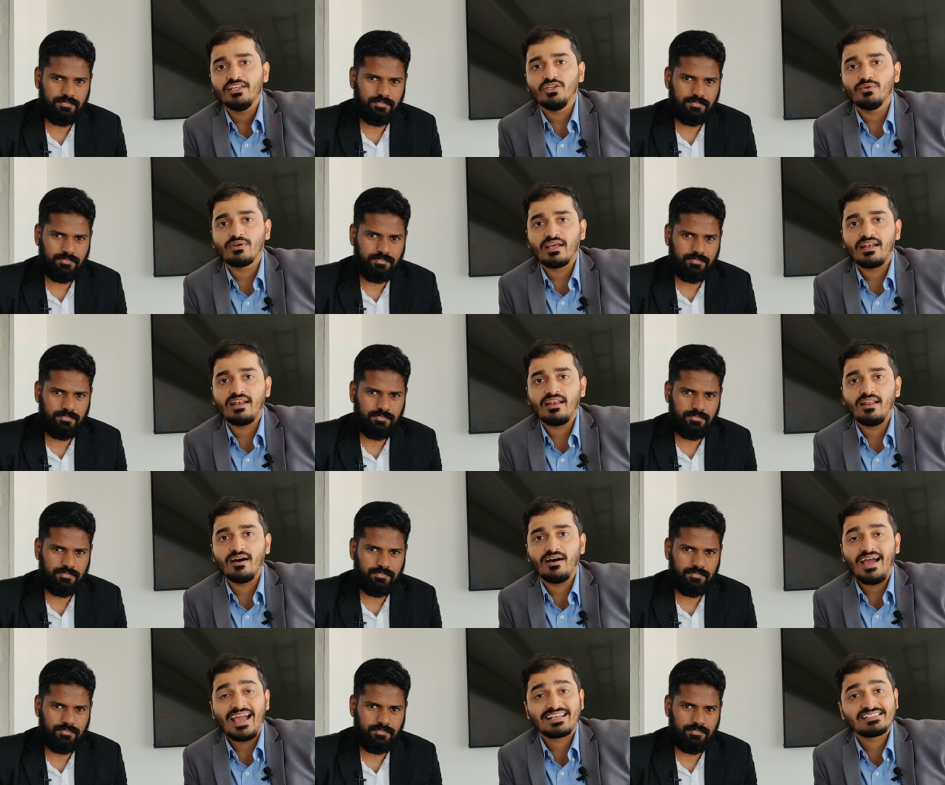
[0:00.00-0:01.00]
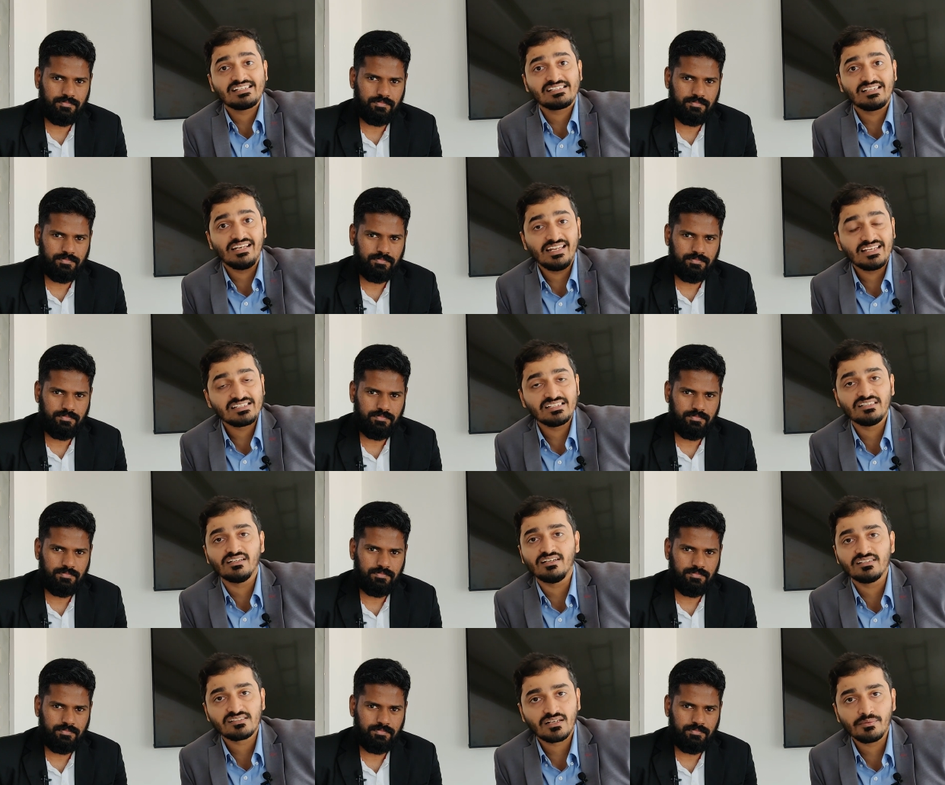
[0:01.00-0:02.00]
Speaker 1: you can uh, access the links in
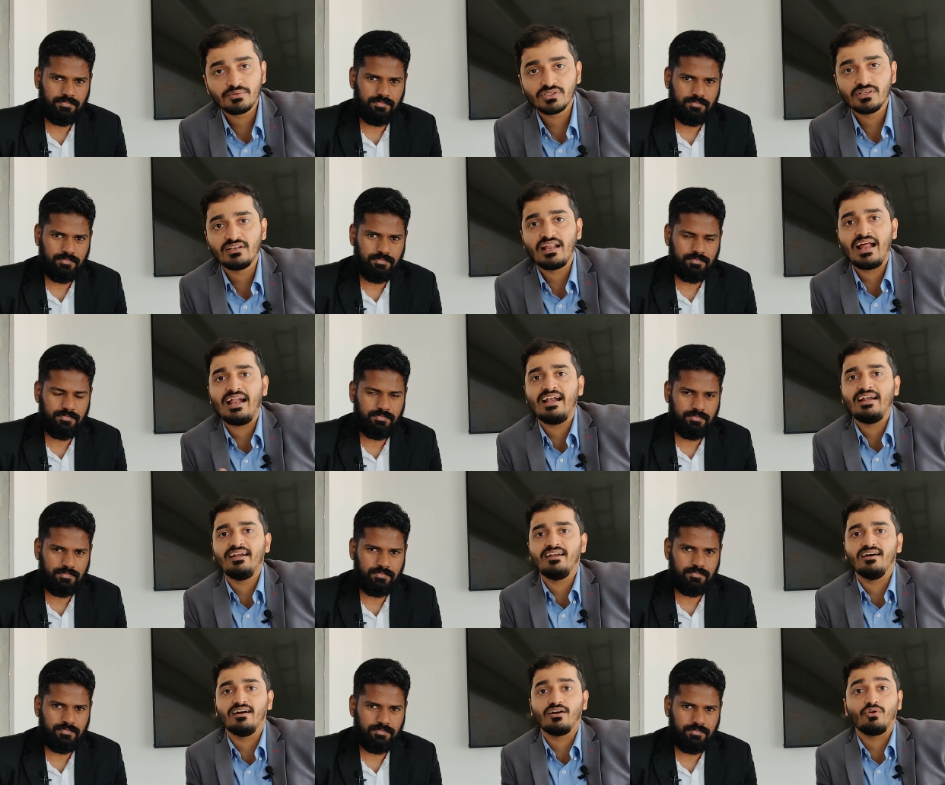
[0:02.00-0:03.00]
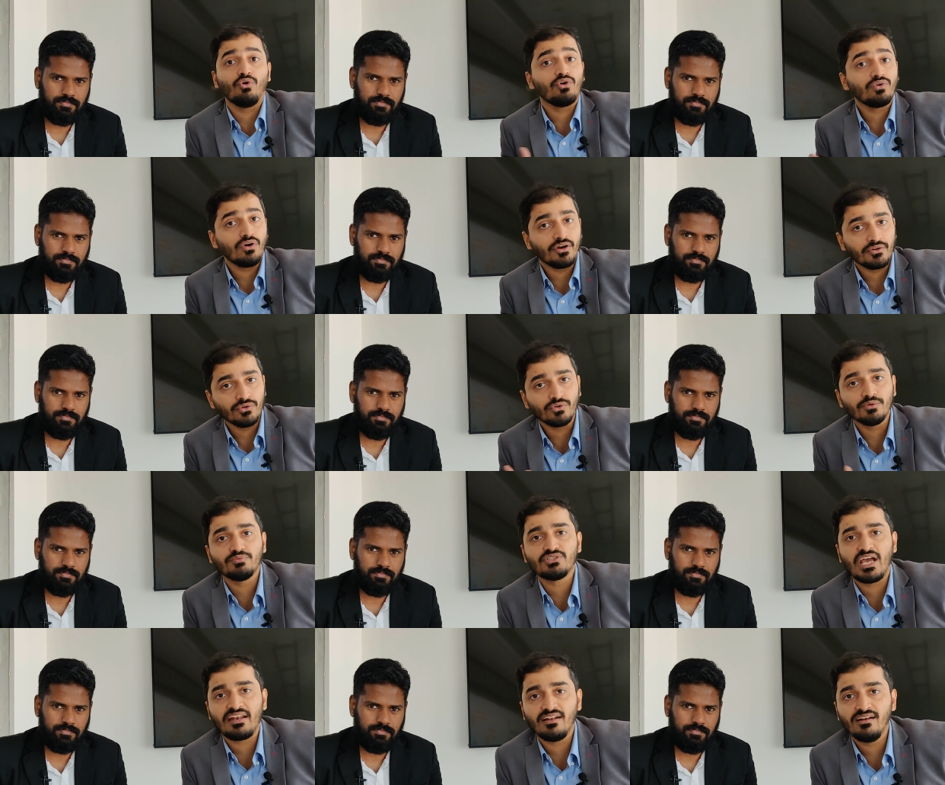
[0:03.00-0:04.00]
the description and And uh, go to our
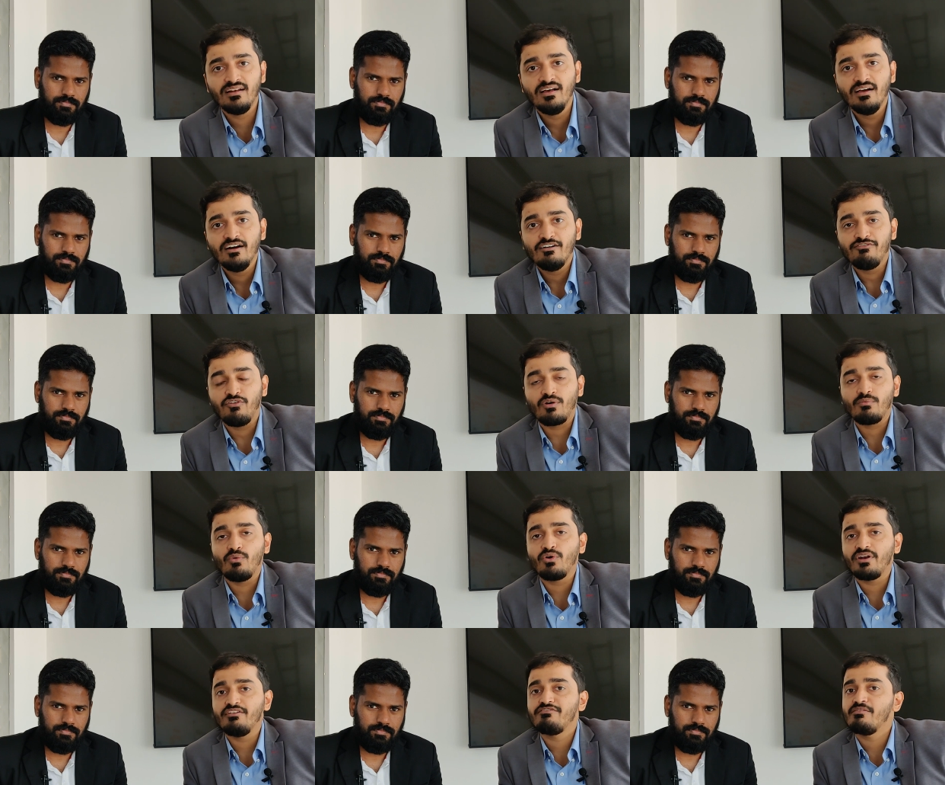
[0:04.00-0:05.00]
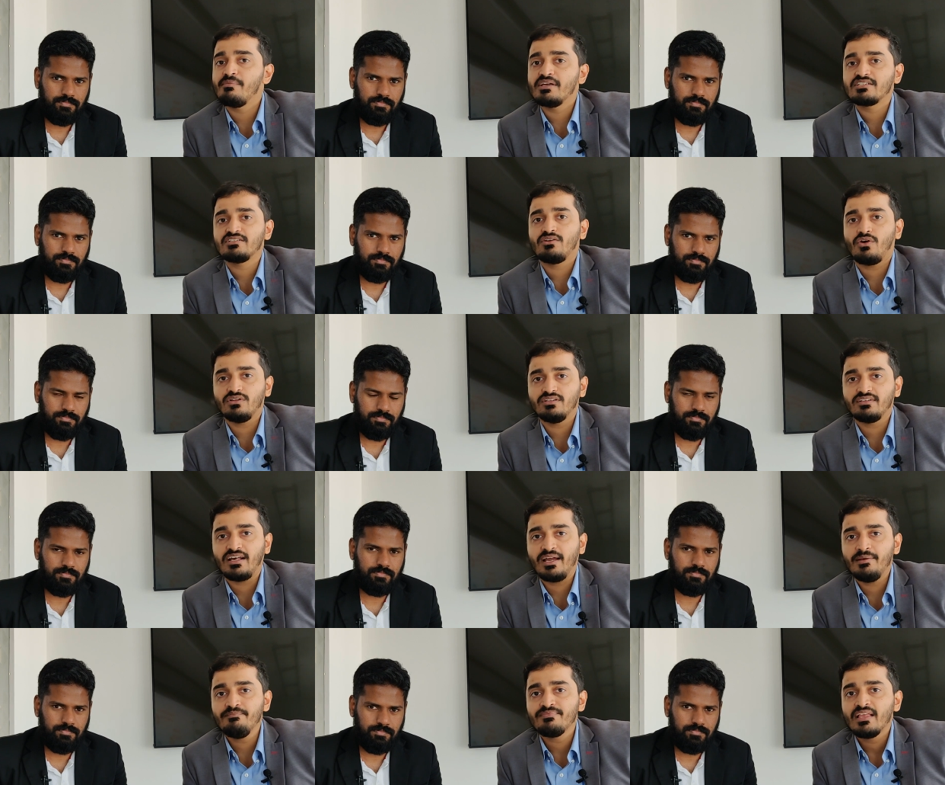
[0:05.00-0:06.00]
YouTube channel for more information all the
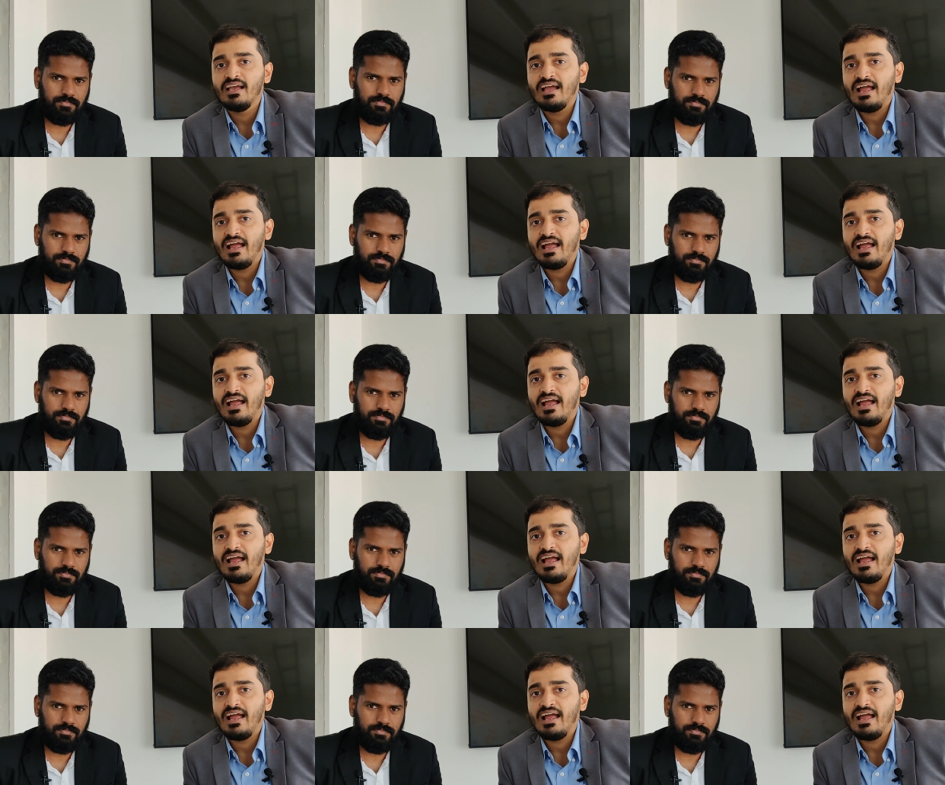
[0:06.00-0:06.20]
time.